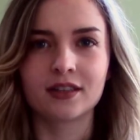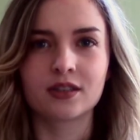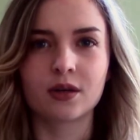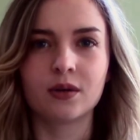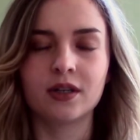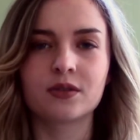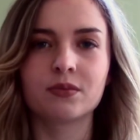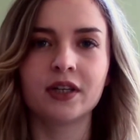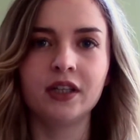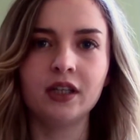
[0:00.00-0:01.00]
So it's
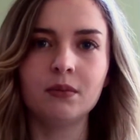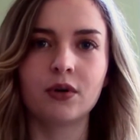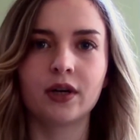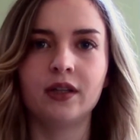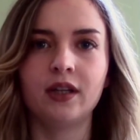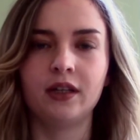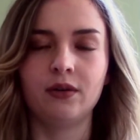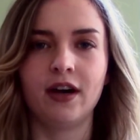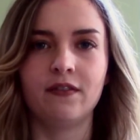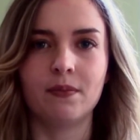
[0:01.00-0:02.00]
really important that you
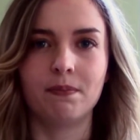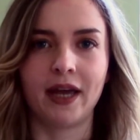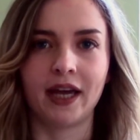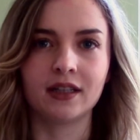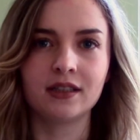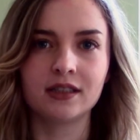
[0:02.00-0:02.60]
have a band